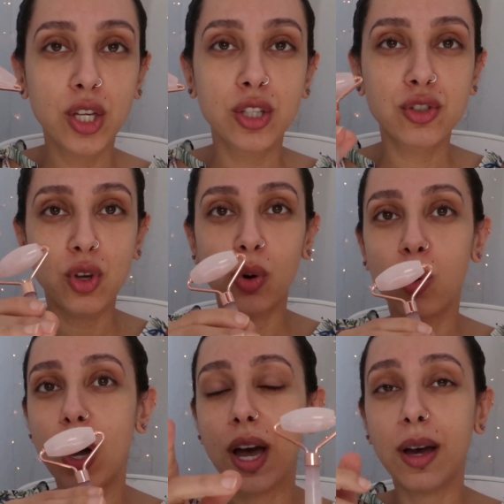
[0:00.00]

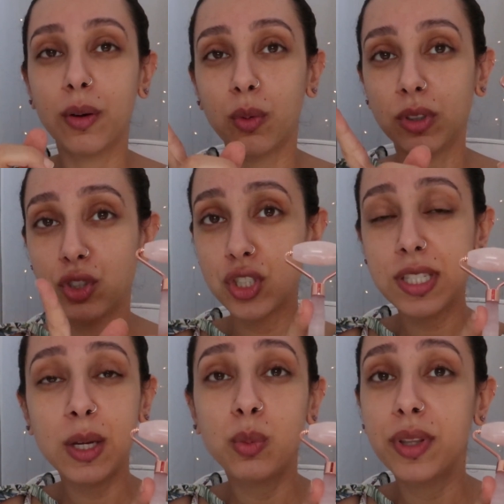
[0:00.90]
So just
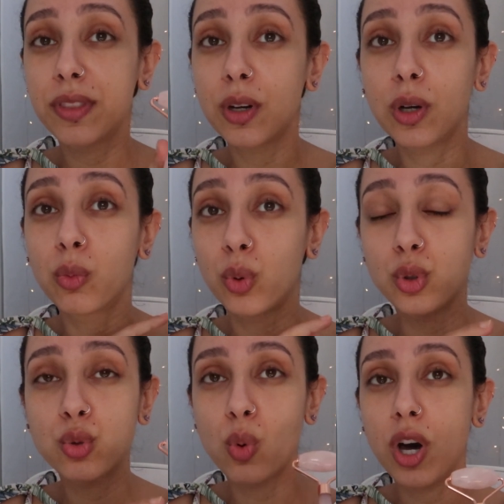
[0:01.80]
like with the
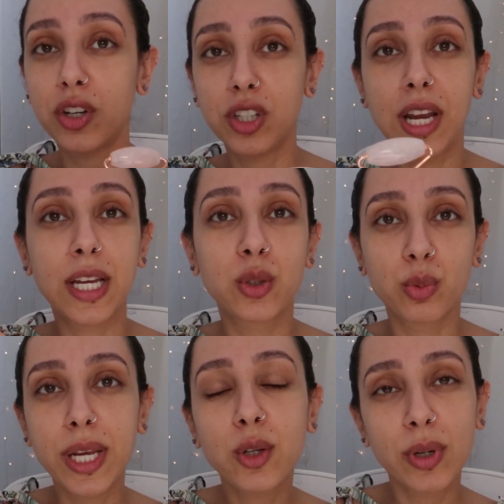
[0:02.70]
rose water, a
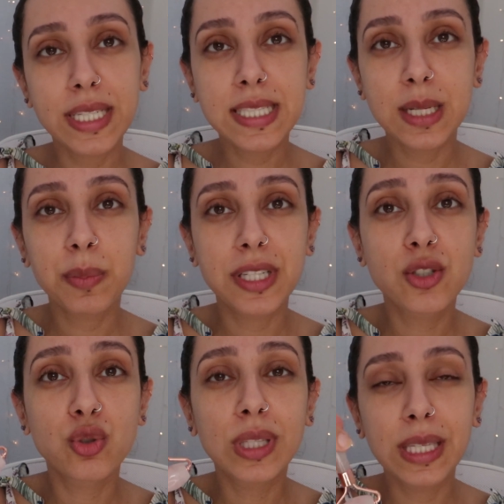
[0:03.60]
great tip is
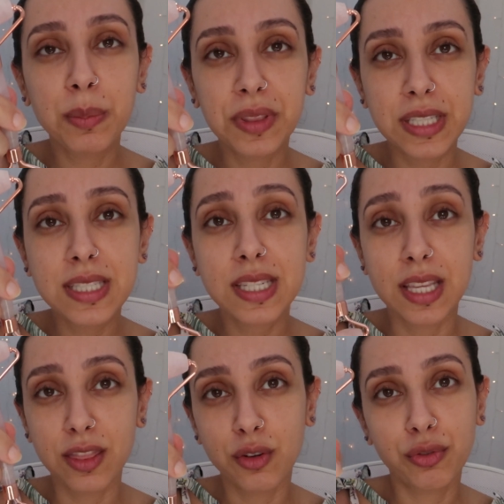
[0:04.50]
to keep this
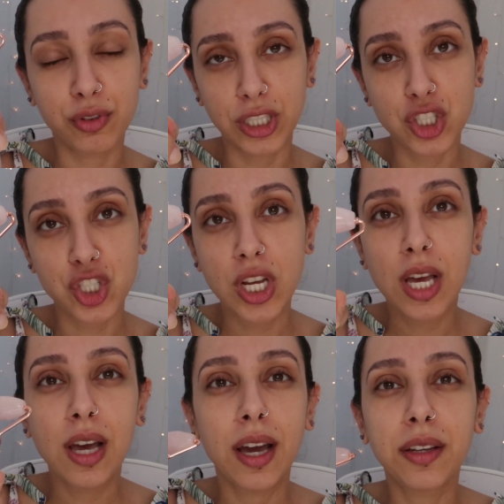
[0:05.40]
in the fridge.
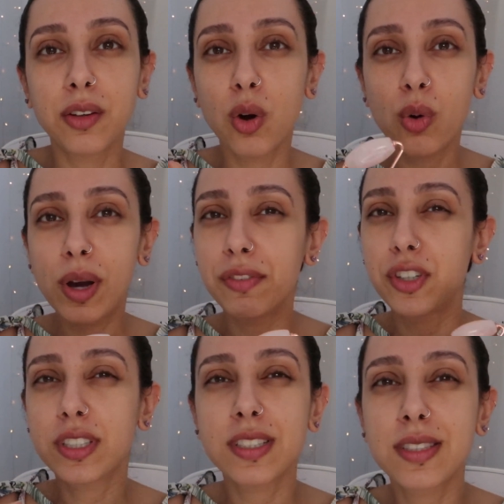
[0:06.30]
I know I've
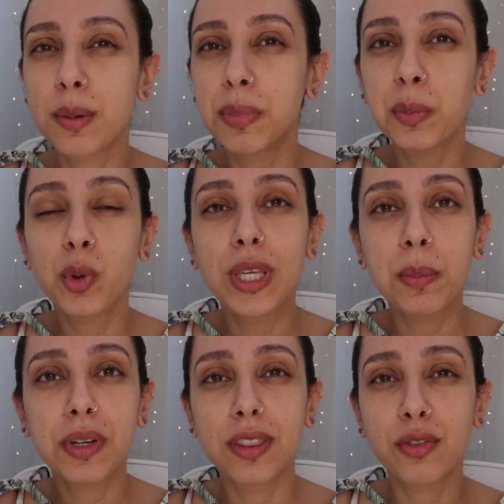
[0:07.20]
heard that some people
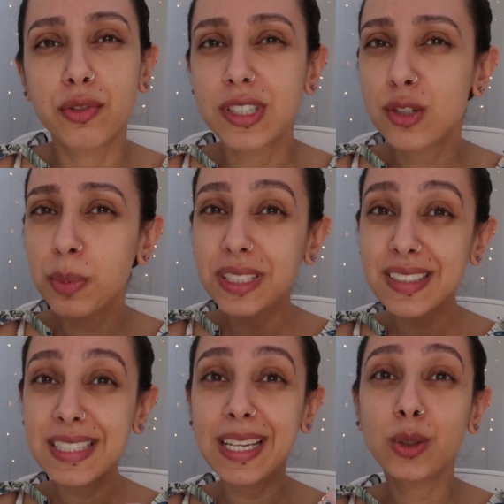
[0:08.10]
keep it in the freezer, but it
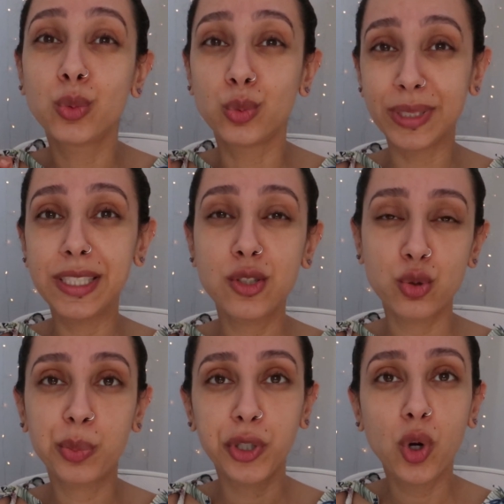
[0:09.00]
does get really
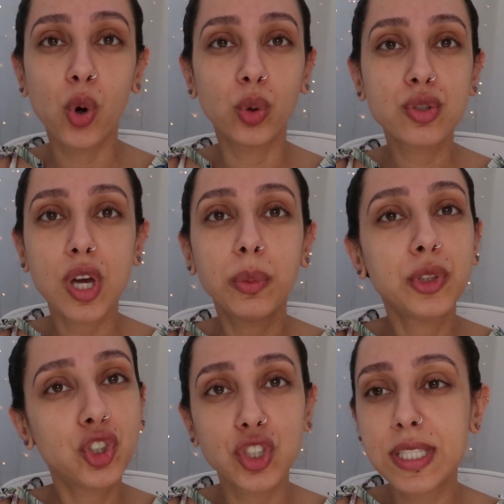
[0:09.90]
super cold, so I
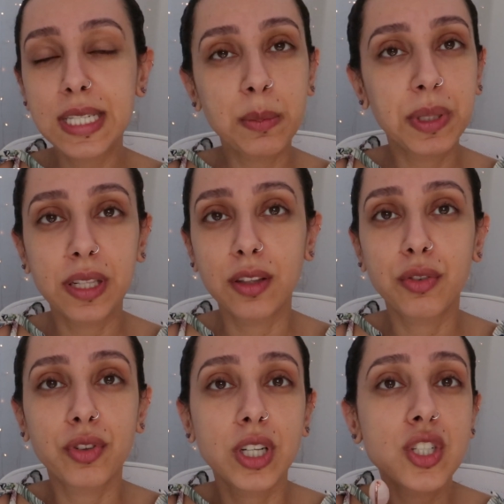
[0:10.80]
would just keep it in the
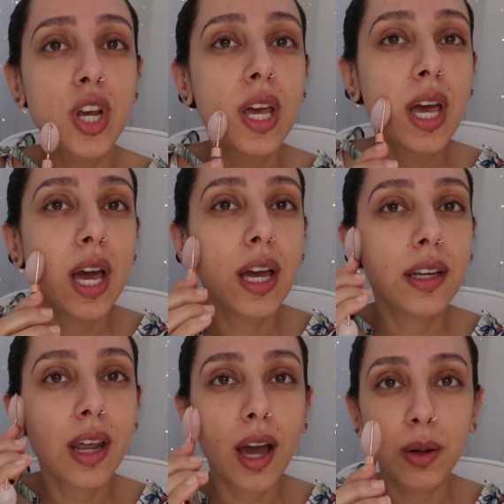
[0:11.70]
fridge
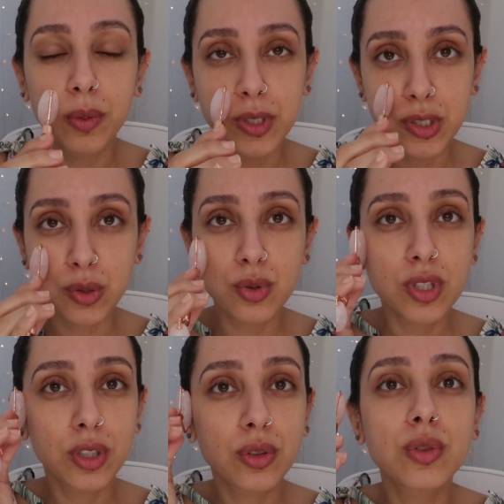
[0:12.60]
and I would use
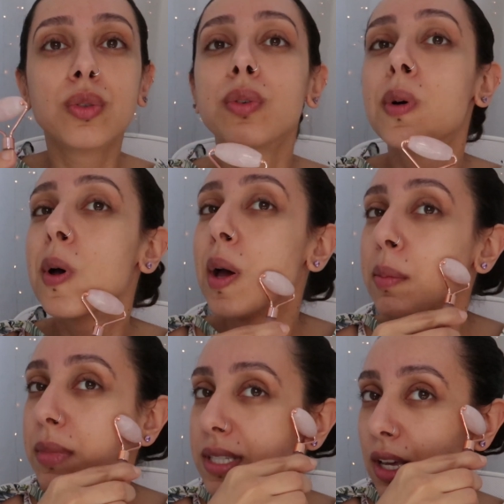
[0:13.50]
it to
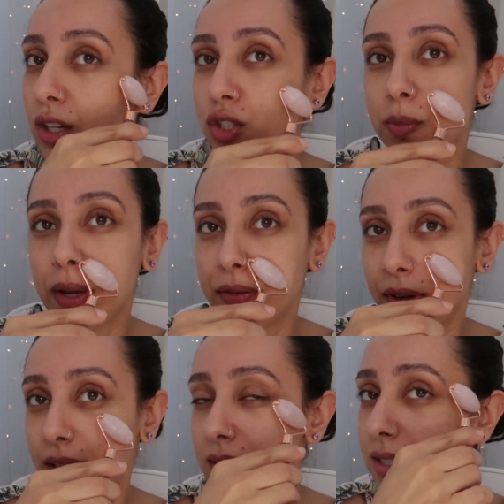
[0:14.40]
massage my
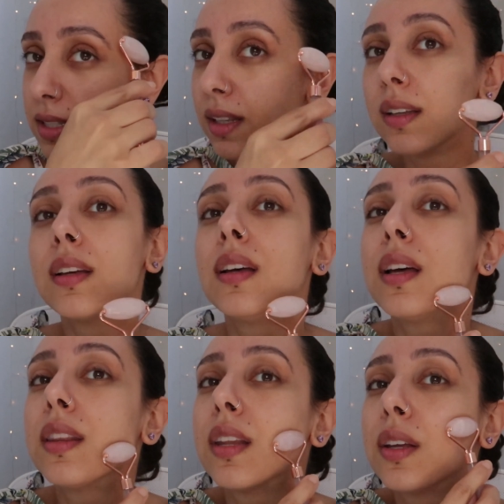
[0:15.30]
face.
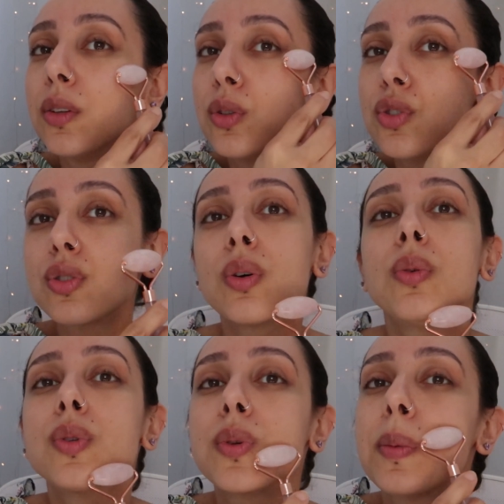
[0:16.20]
And then you just
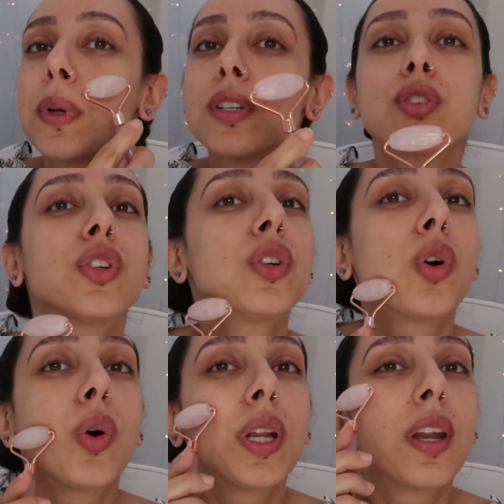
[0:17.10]
always want to make sure you
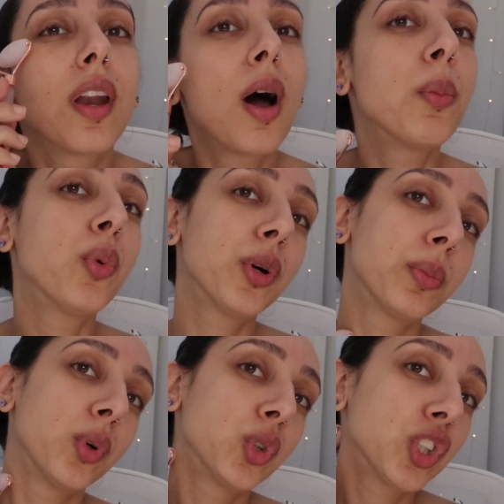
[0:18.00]
go in an upward
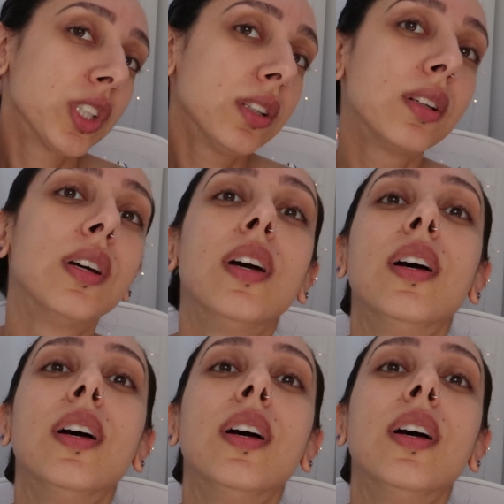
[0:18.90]
motion.